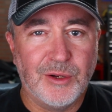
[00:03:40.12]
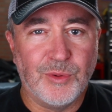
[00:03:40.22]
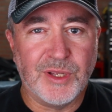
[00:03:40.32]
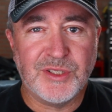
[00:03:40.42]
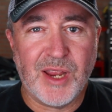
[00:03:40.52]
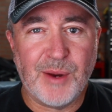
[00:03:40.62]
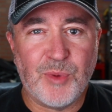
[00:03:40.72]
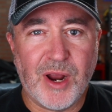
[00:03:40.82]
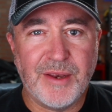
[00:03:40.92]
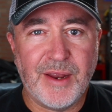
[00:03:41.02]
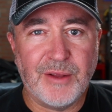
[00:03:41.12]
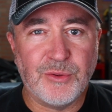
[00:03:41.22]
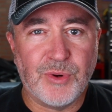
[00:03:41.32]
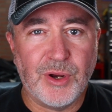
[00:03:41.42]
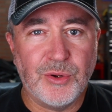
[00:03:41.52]
Well, let's say I'm riding down
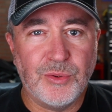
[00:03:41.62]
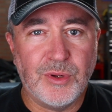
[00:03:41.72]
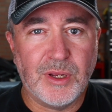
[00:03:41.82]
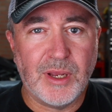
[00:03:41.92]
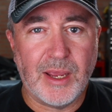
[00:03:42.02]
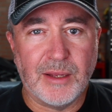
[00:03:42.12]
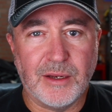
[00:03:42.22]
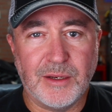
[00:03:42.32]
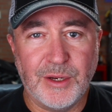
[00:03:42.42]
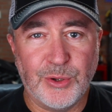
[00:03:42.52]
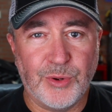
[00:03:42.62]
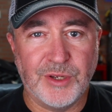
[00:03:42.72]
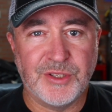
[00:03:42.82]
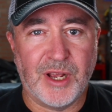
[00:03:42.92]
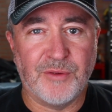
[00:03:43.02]
the road and a deer
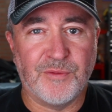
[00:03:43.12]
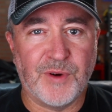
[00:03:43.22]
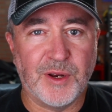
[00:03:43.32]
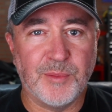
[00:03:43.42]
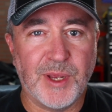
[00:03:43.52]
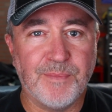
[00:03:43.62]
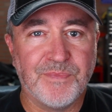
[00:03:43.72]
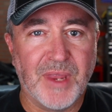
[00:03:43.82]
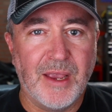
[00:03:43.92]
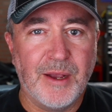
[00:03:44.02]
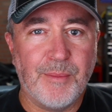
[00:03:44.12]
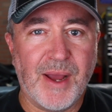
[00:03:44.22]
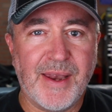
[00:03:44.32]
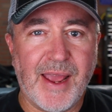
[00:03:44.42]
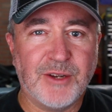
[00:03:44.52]
runs out in front of me.
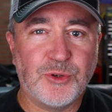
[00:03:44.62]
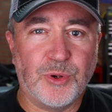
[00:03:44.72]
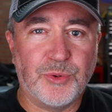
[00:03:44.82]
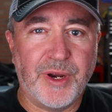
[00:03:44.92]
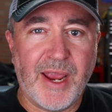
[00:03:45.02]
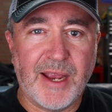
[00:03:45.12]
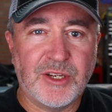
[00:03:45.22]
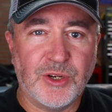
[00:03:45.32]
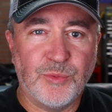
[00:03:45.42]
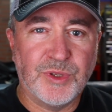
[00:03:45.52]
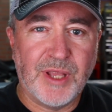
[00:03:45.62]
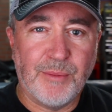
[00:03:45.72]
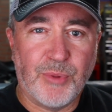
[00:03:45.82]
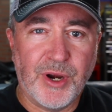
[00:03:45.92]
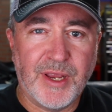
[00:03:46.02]
My natural reaction with
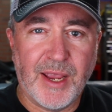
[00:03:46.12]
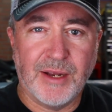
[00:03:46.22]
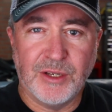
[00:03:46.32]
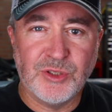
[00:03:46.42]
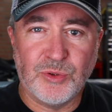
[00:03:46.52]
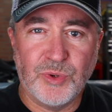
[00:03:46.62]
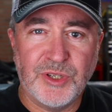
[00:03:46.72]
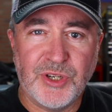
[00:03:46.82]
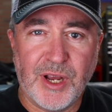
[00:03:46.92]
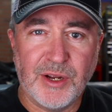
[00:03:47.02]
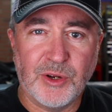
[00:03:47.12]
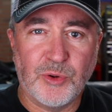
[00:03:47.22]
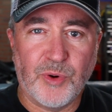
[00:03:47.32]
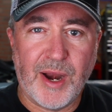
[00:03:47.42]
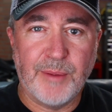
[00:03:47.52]
that brake hand is to reach out and
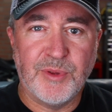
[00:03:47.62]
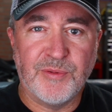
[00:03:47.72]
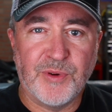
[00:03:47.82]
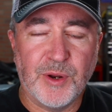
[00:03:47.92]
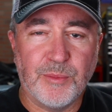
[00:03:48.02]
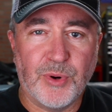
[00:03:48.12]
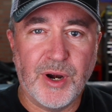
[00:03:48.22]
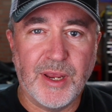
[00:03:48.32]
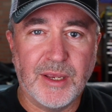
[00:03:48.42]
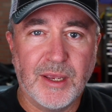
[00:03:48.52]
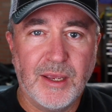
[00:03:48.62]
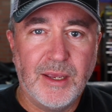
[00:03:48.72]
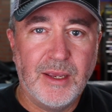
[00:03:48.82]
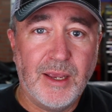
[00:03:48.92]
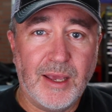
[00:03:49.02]
grab the front brake,
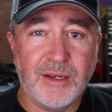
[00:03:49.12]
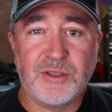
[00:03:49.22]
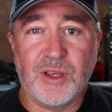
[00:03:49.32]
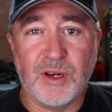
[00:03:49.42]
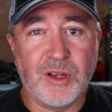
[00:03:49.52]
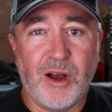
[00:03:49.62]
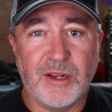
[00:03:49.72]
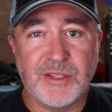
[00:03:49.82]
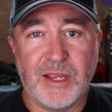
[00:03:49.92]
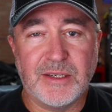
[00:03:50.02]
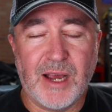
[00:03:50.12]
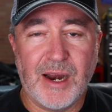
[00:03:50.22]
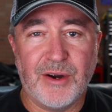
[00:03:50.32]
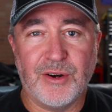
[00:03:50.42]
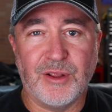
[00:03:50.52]
and it's going to cause that
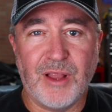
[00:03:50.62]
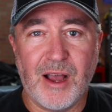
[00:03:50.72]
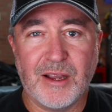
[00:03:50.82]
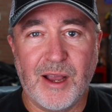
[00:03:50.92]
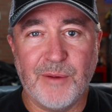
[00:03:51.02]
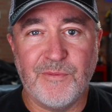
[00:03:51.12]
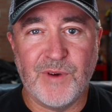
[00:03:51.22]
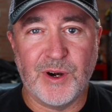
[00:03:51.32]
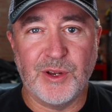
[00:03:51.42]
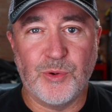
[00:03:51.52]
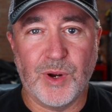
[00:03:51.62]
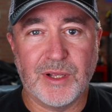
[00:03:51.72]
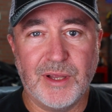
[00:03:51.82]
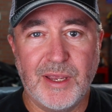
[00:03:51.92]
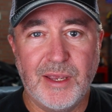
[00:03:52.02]
tire to lock up very
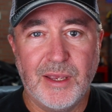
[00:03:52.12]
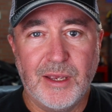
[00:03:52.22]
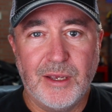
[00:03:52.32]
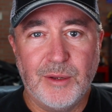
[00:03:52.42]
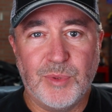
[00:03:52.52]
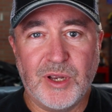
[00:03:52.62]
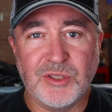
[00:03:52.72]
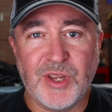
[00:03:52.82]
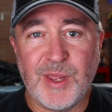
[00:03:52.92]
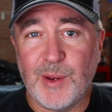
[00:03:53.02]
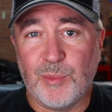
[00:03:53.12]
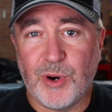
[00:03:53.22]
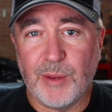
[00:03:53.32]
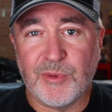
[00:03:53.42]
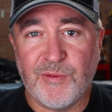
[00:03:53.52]
quickly because of the
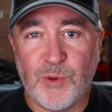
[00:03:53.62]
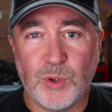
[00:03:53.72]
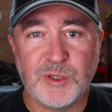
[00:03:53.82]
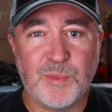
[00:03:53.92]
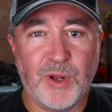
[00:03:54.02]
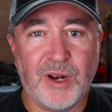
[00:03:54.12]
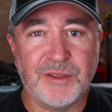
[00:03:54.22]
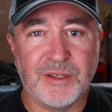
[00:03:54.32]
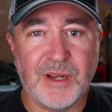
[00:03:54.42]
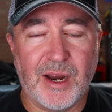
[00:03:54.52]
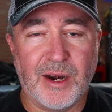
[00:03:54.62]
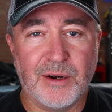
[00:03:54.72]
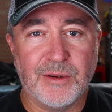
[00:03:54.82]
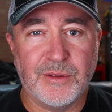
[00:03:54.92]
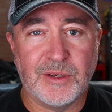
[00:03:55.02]
abrupt force put on the
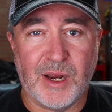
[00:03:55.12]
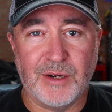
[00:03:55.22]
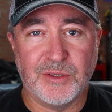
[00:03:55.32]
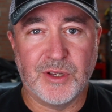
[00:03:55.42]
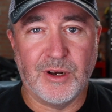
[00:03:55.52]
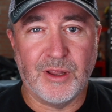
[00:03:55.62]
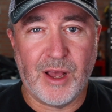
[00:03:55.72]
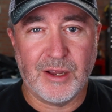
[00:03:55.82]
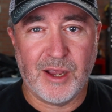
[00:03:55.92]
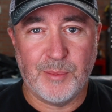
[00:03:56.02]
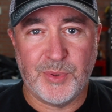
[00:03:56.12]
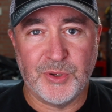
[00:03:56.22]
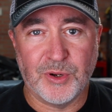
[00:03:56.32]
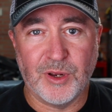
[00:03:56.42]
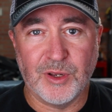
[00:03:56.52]
tire. The tire is going to lock up and
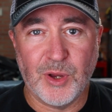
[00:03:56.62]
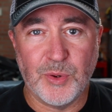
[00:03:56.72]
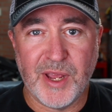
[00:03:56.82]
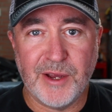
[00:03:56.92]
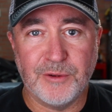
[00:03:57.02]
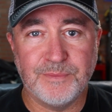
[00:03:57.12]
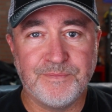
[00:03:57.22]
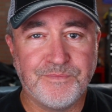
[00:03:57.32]
you're going to go down.